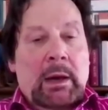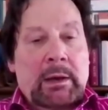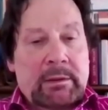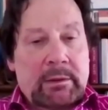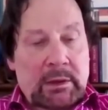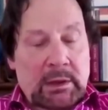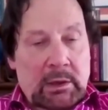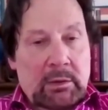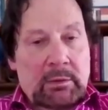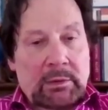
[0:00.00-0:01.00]
I
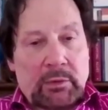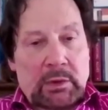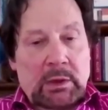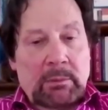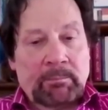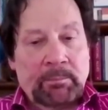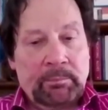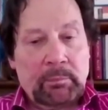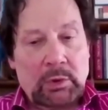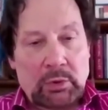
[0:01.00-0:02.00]
think that the
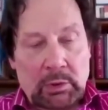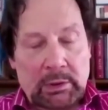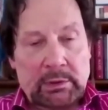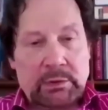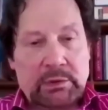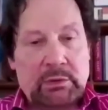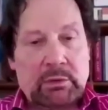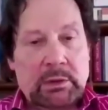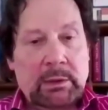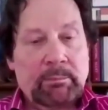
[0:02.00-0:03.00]
nuclear
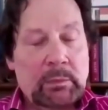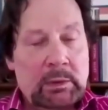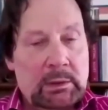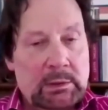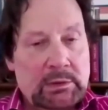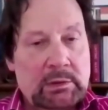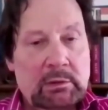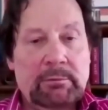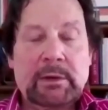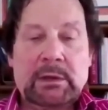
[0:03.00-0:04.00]
industry uh,
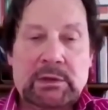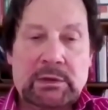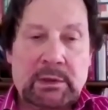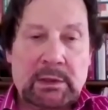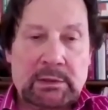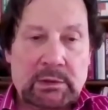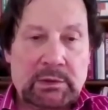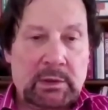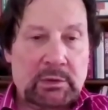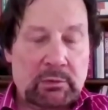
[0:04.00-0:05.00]
still faces an
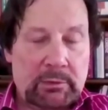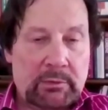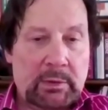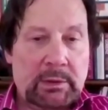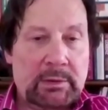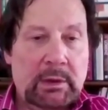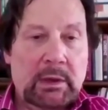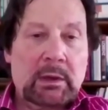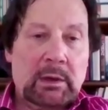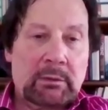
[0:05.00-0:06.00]
existential threat.
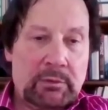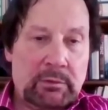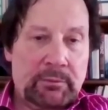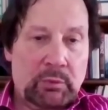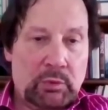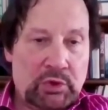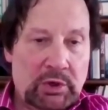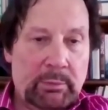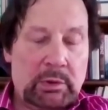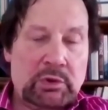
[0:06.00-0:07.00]
After
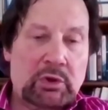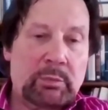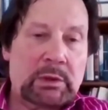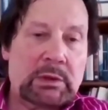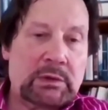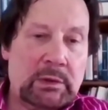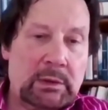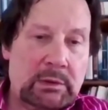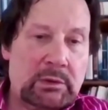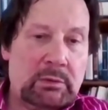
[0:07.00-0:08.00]
Fukushima, Germany
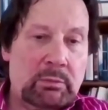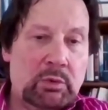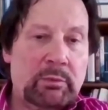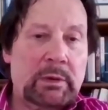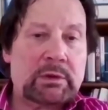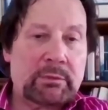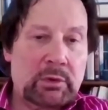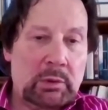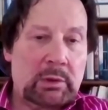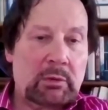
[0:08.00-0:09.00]
decided to move out of
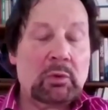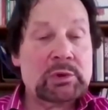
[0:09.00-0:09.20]
nuclear